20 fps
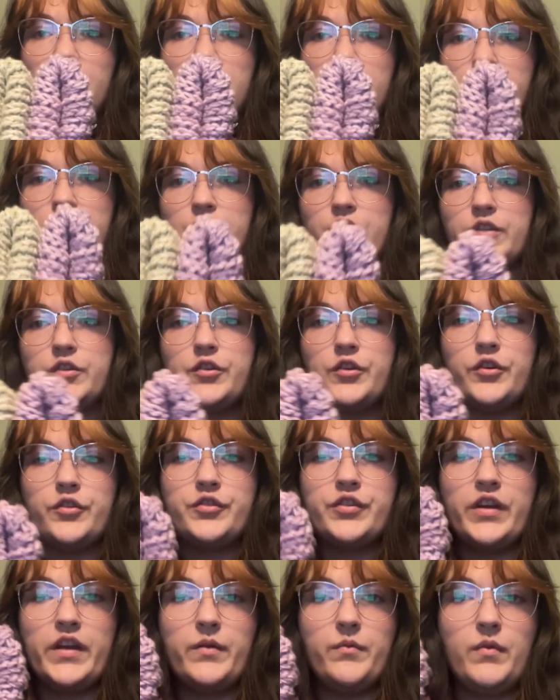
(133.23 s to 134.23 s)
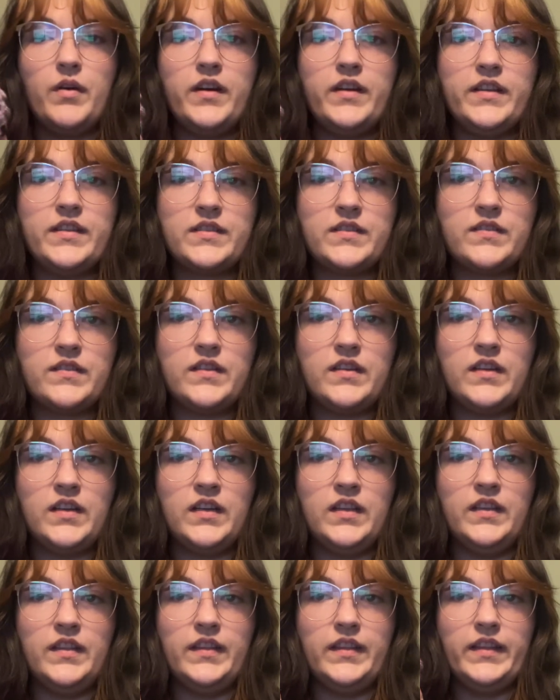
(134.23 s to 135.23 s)
The crochet one is a
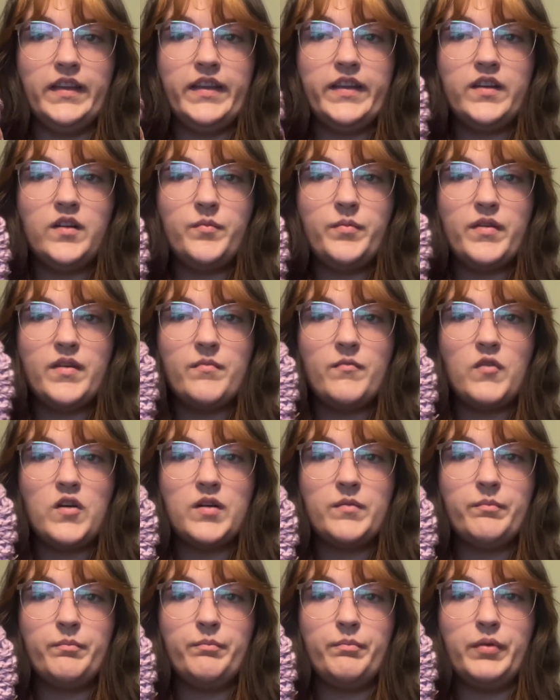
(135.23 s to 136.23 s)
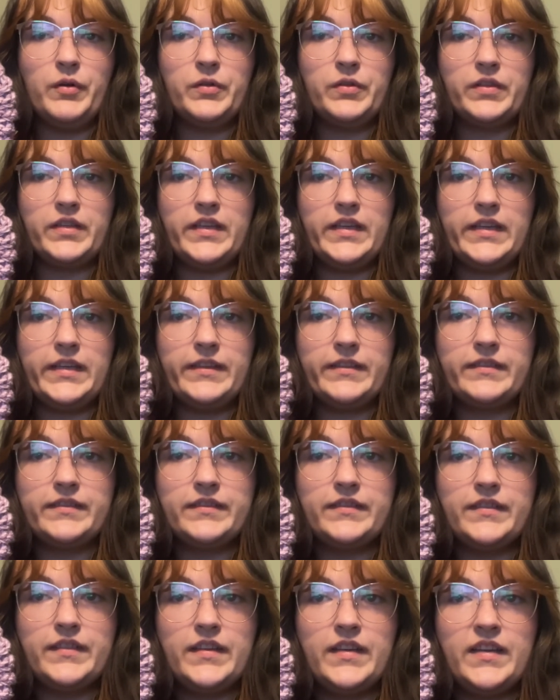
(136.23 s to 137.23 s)
little bit more bulky,
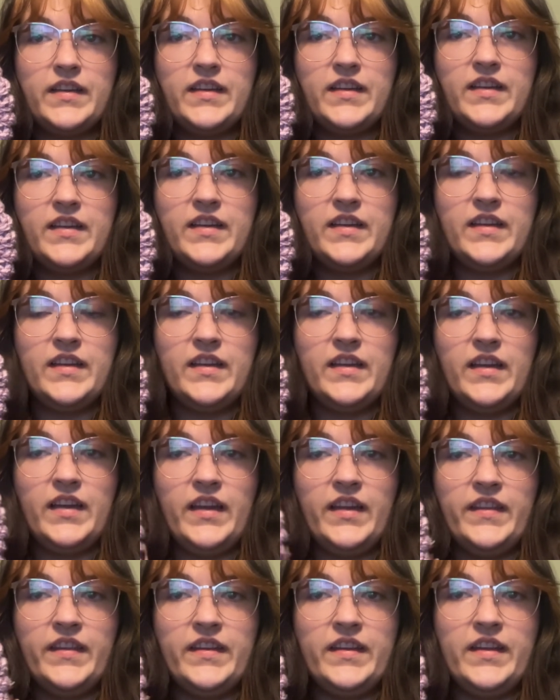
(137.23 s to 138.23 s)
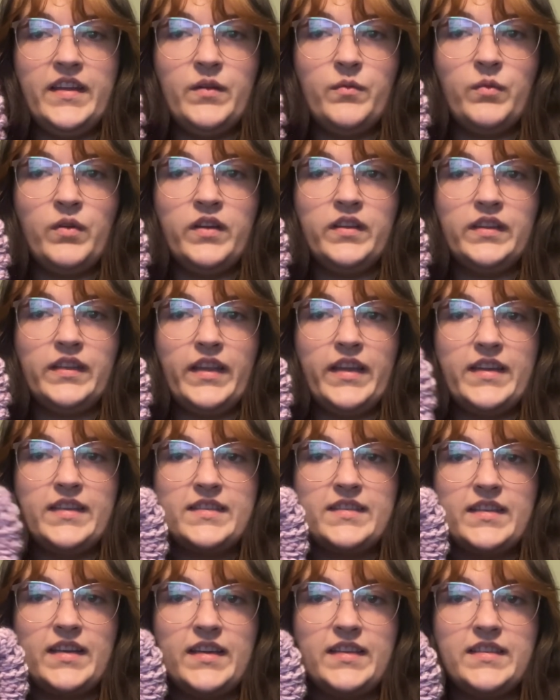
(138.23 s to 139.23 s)
and the knit one lays
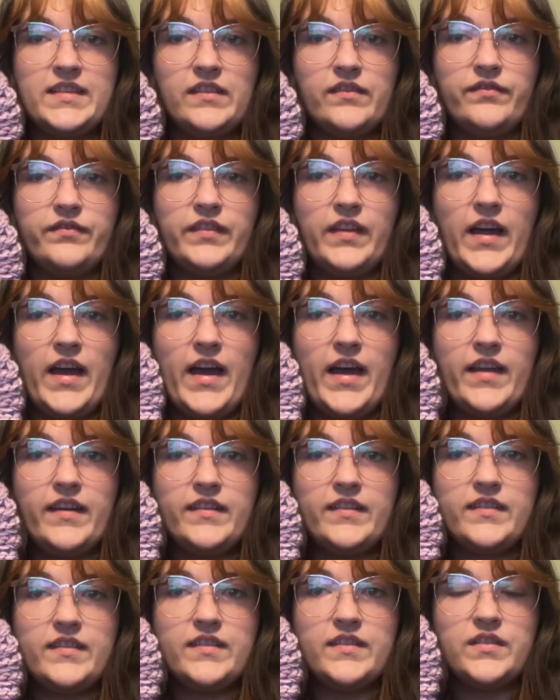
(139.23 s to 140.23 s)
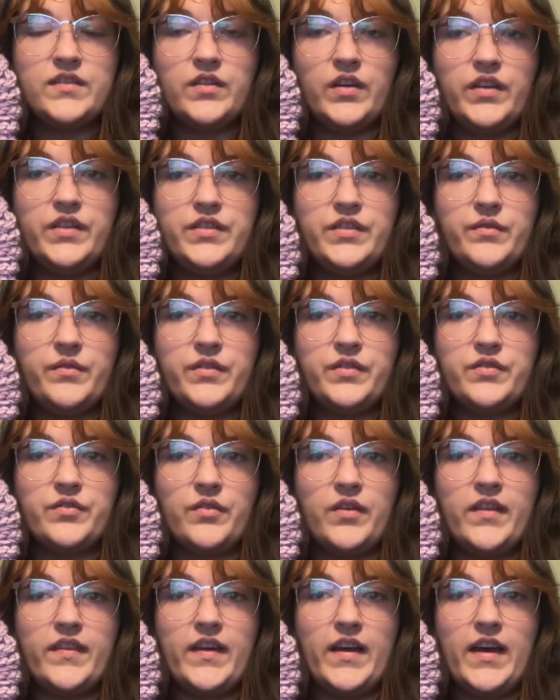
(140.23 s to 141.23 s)
nice and flat. So I do
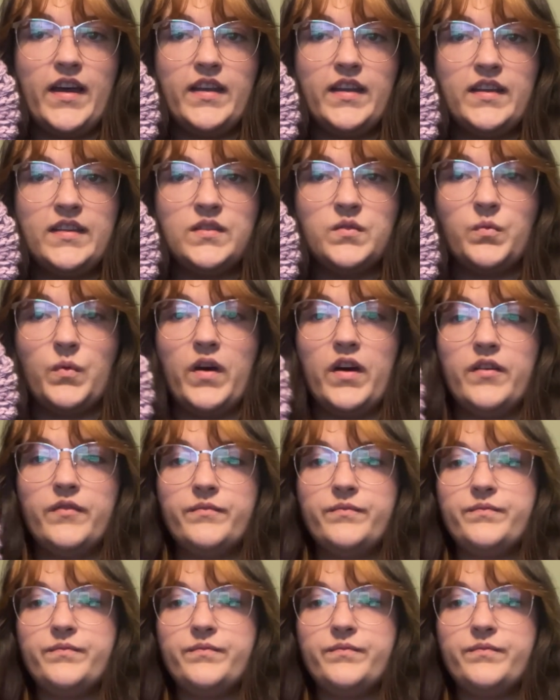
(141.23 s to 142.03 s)
enjoy that as well.